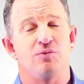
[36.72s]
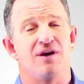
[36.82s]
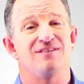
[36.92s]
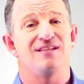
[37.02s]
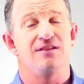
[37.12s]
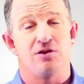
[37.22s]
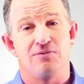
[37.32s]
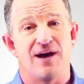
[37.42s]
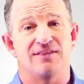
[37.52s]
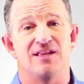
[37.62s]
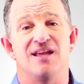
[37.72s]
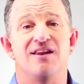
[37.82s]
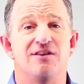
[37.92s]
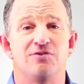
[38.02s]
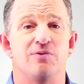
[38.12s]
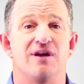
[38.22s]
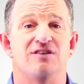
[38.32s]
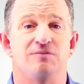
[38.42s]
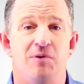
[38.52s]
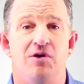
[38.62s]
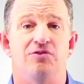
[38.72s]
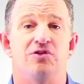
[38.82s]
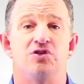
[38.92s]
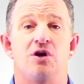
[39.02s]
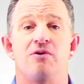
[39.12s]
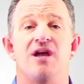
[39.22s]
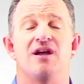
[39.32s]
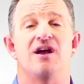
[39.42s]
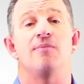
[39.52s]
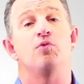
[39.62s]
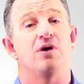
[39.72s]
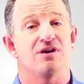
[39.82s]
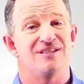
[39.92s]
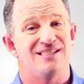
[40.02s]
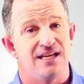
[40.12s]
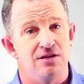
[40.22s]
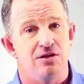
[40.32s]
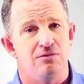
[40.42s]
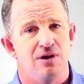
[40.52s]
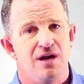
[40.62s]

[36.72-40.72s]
want to see that you've got the industry experience to show income will continue.